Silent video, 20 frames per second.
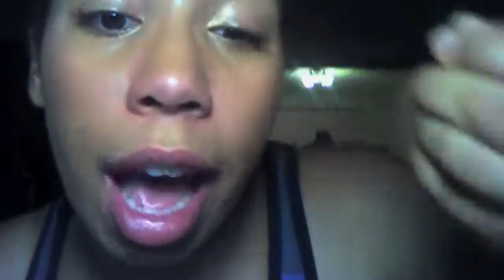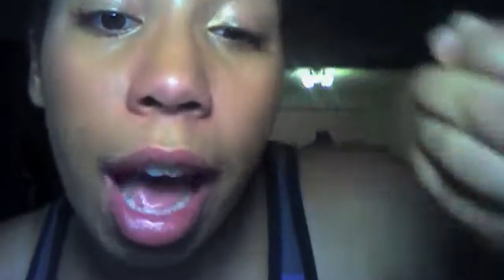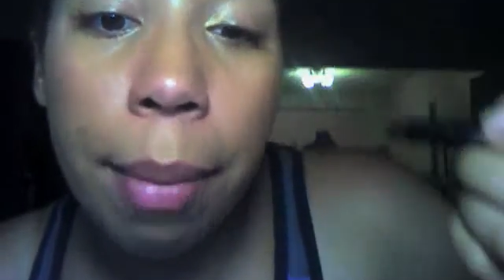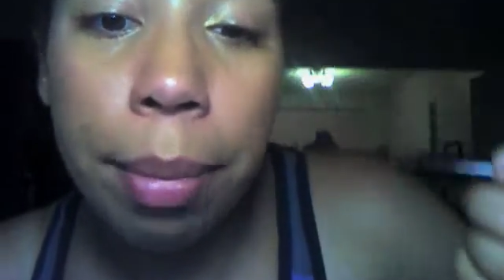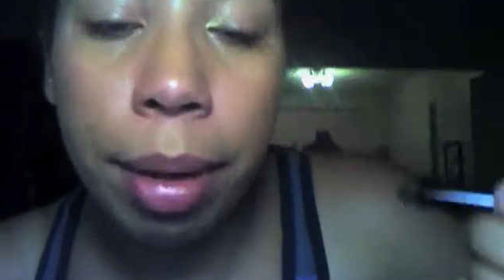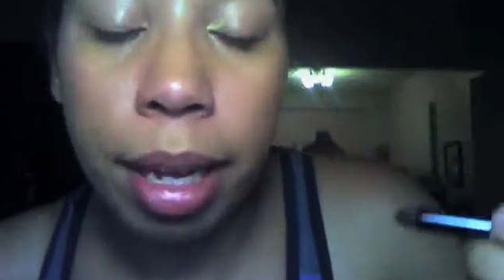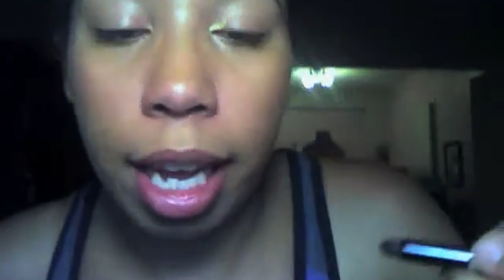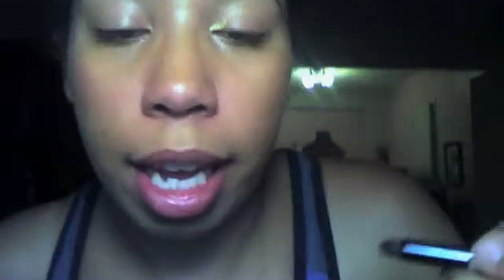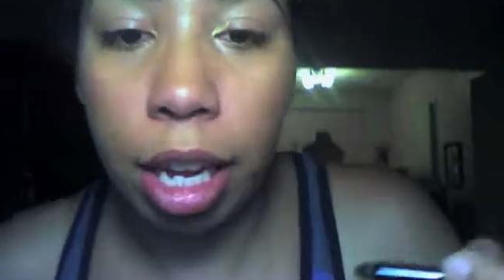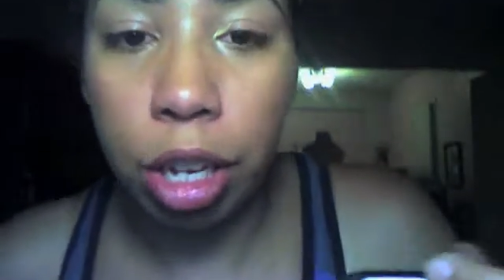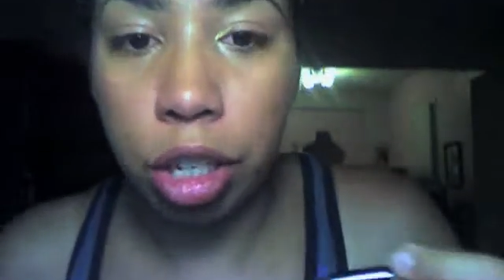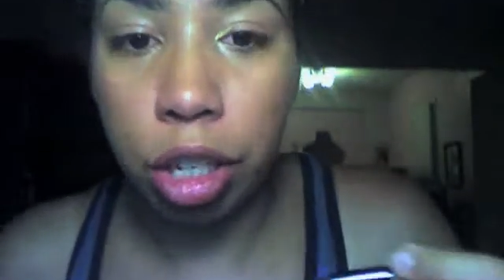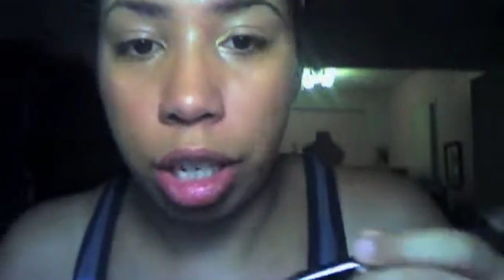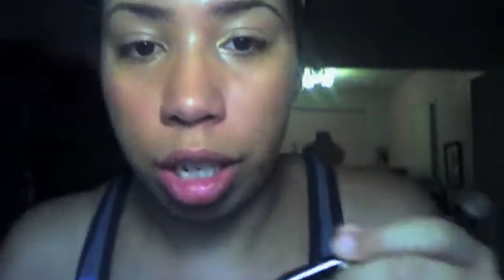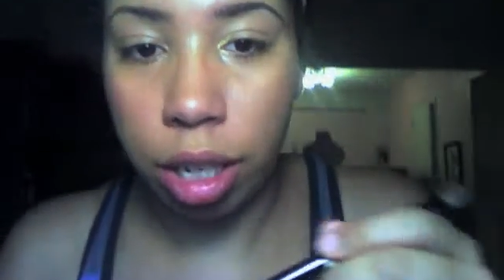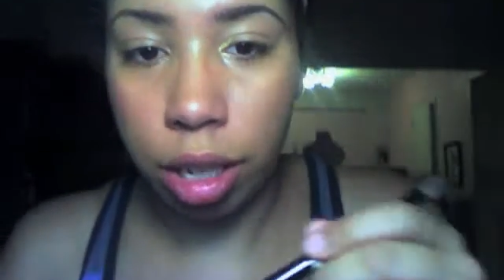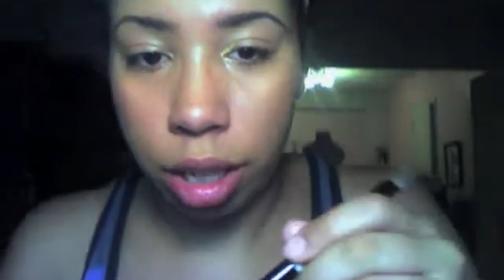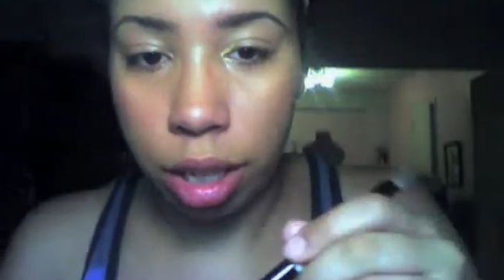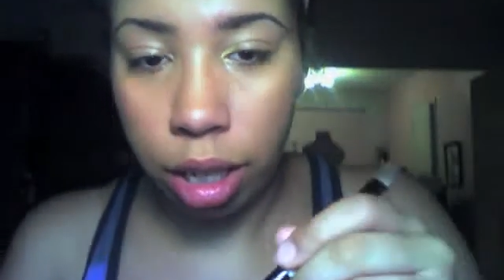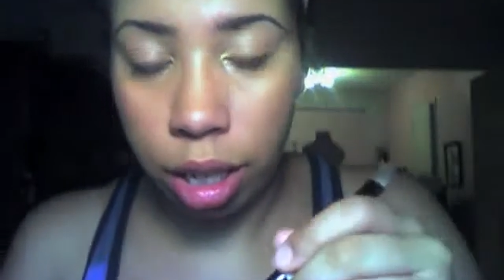application.
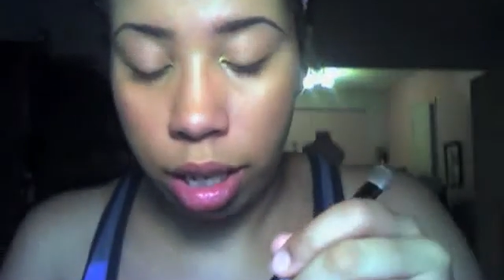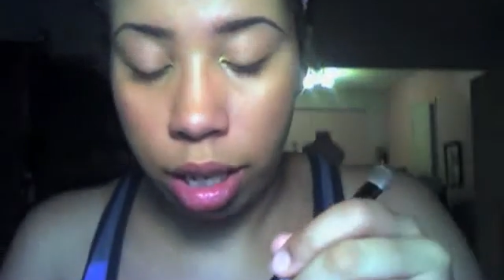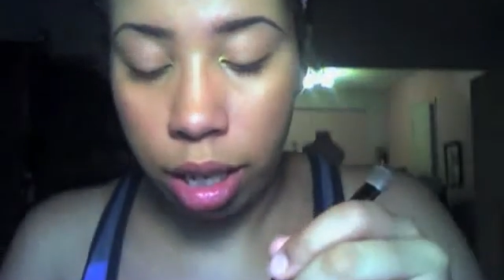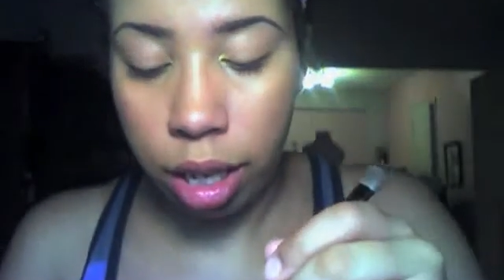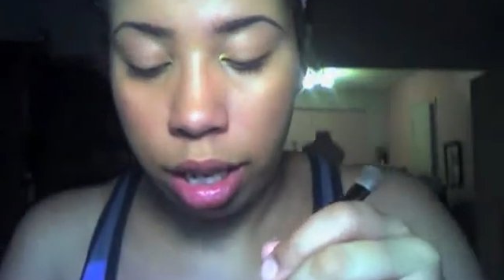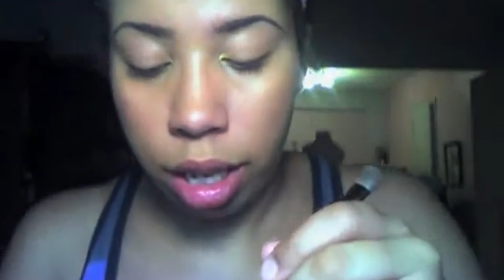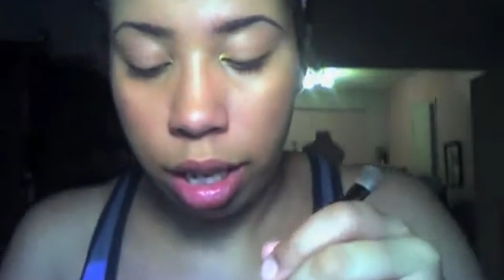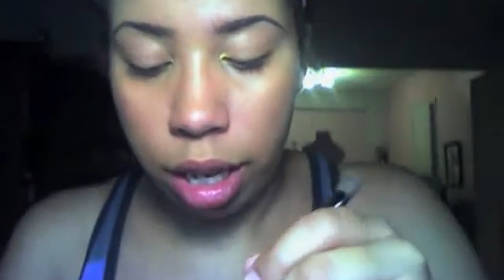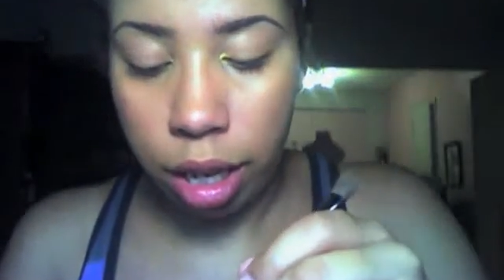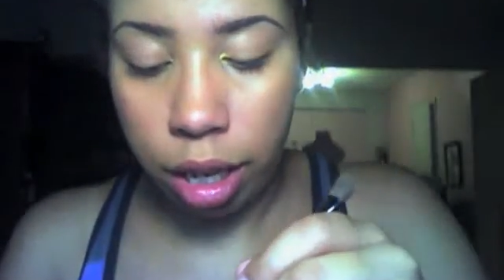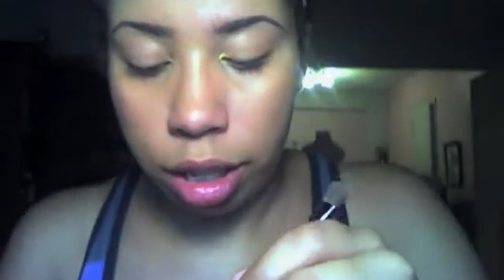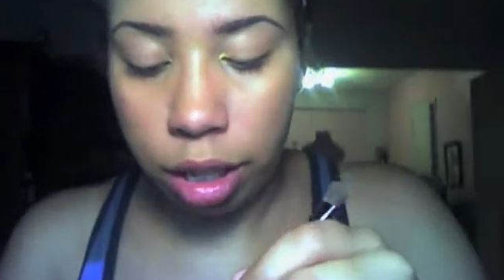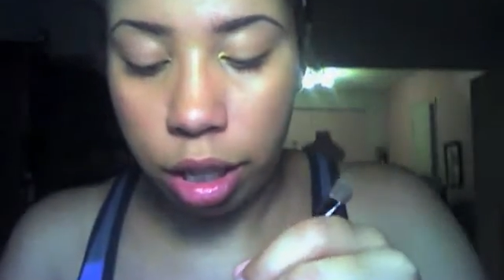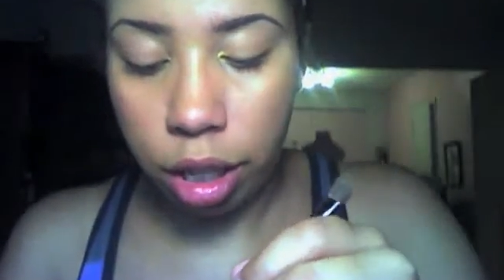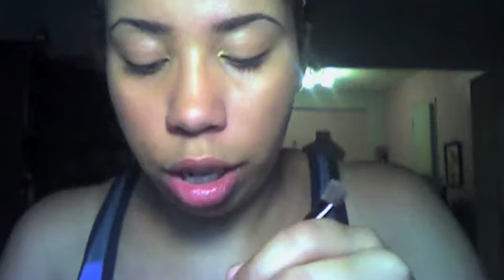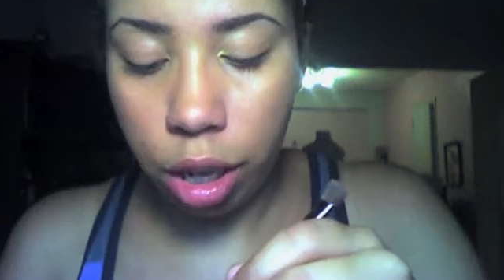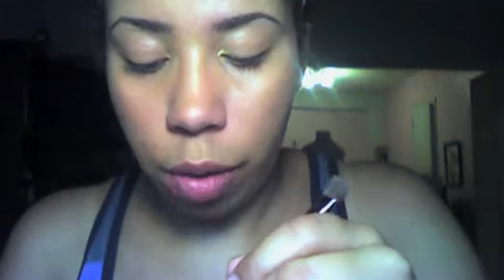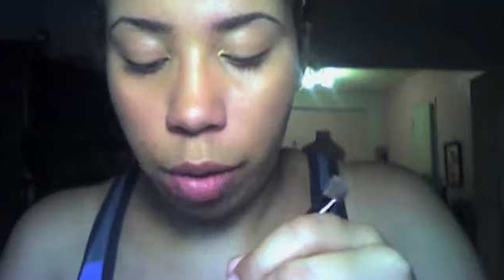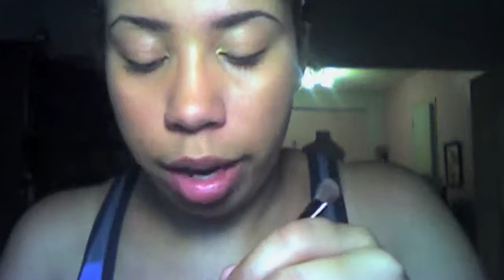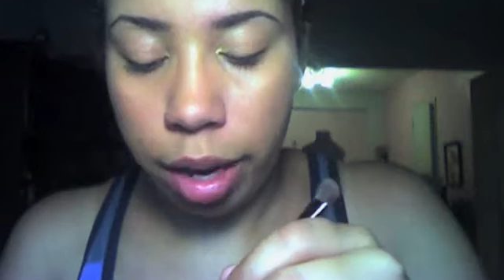It's
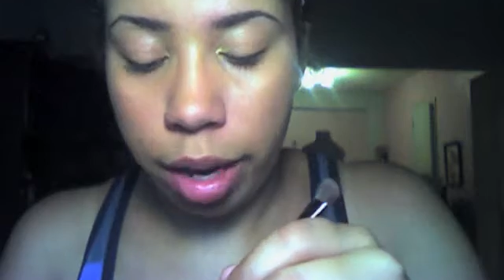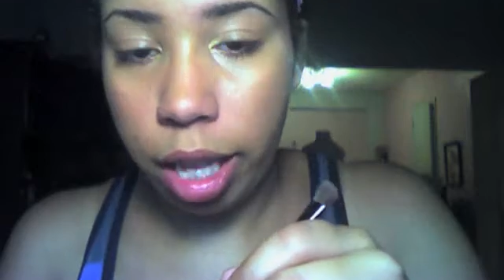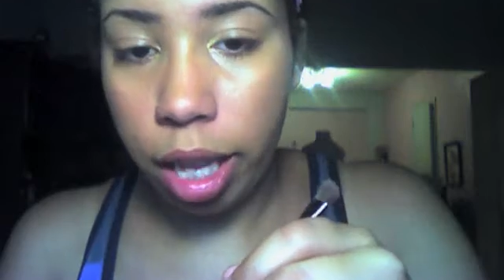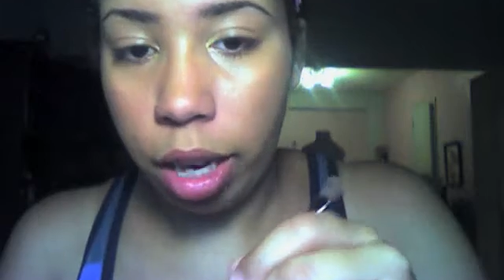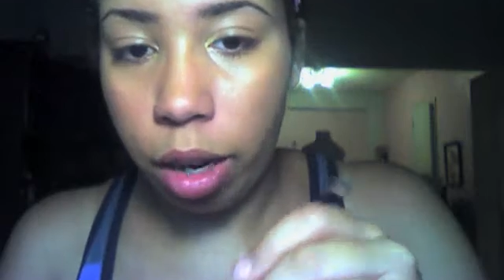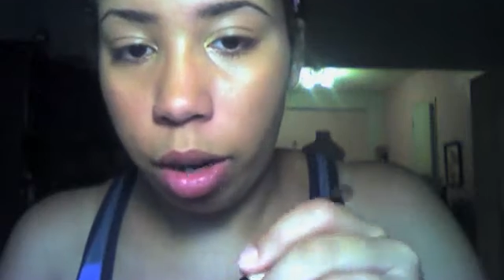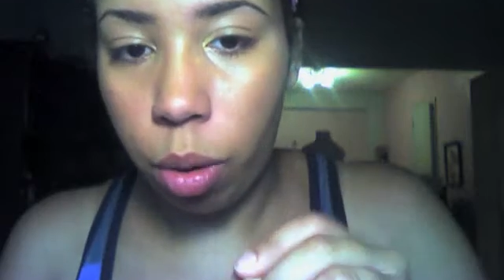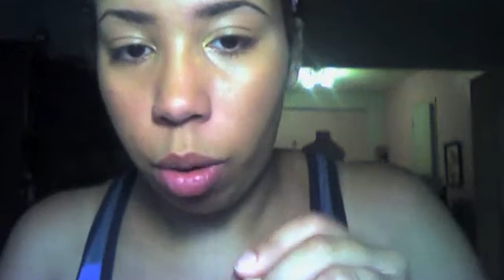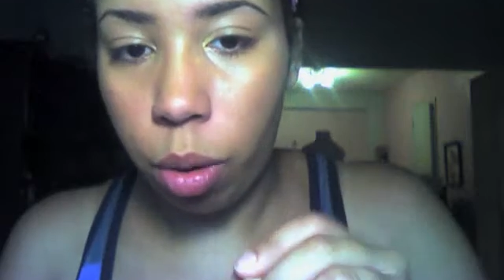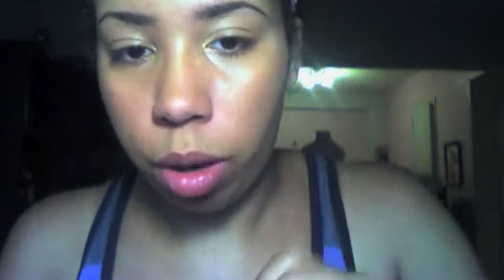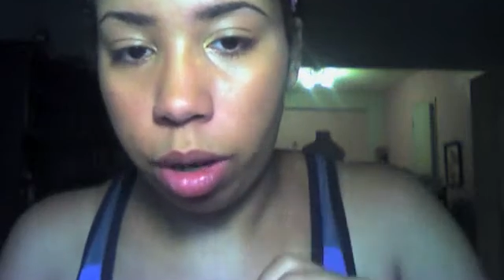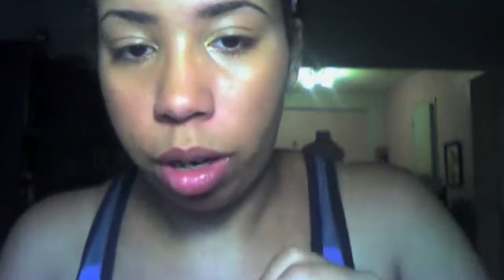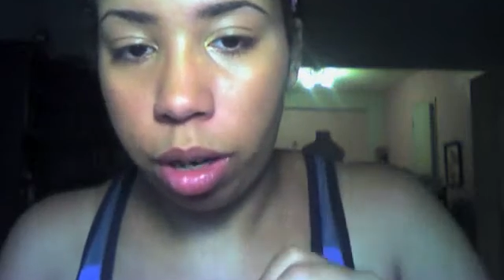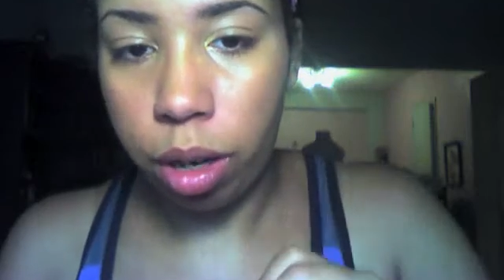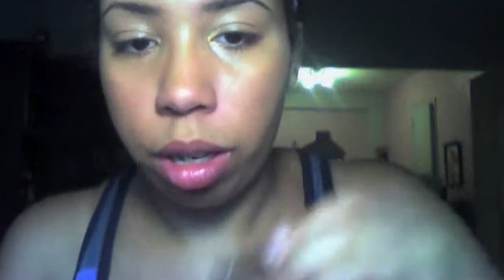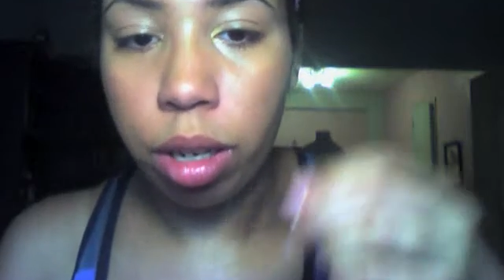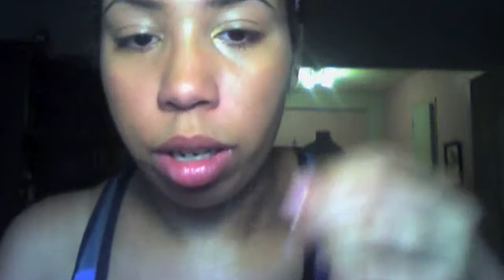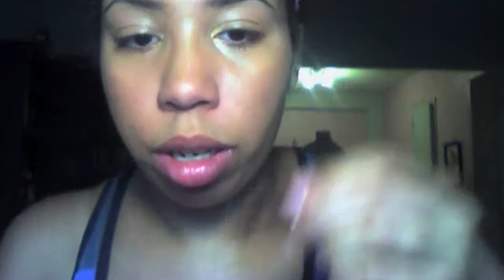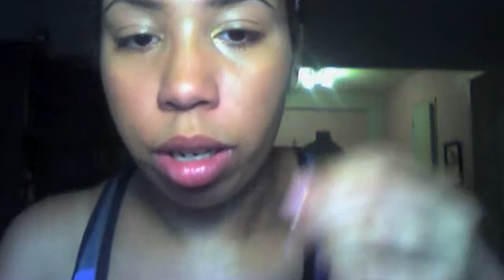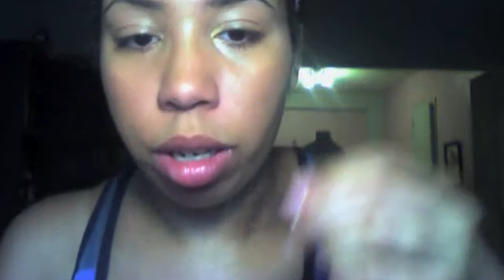just going in the inner corner.